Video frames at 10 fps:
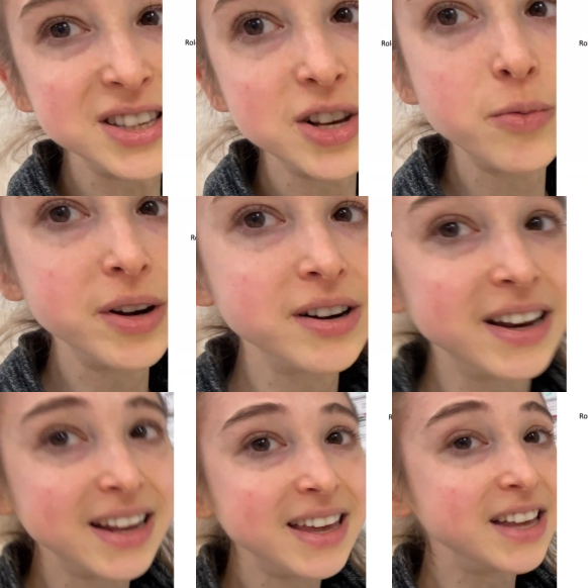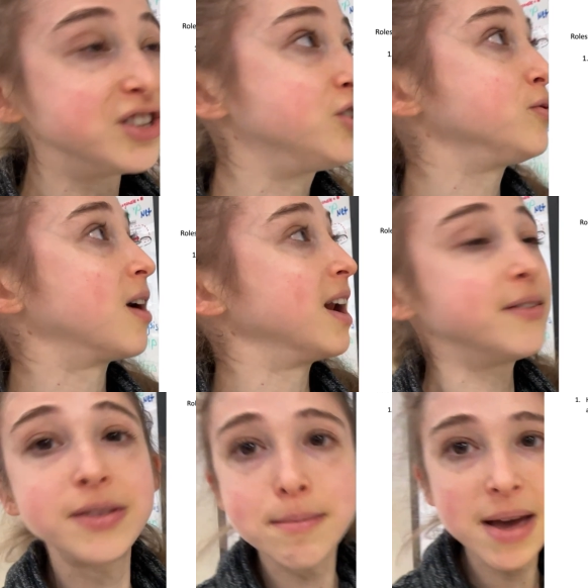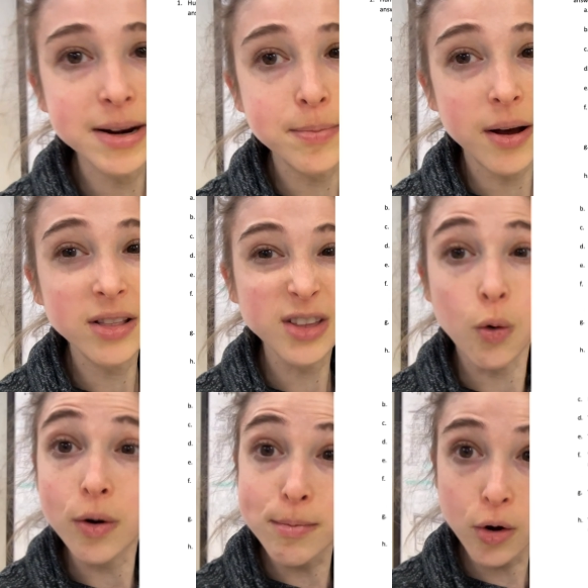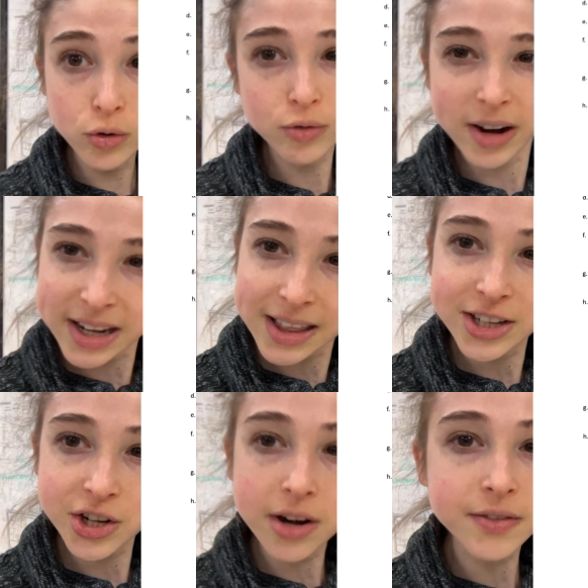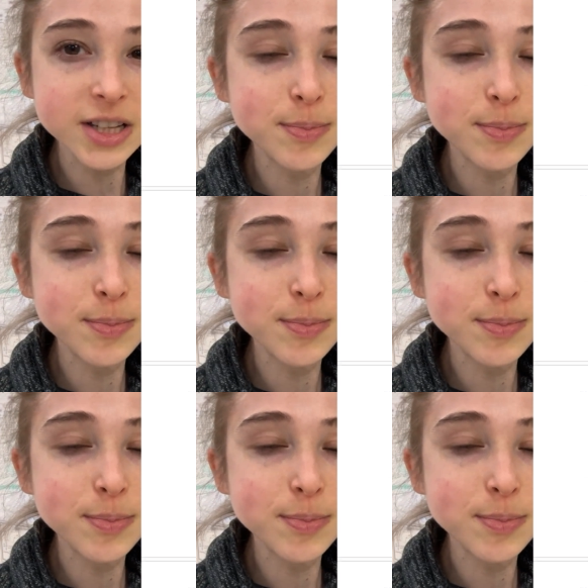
And so we're getting into kind of the metabolic, the hormonal regulation of these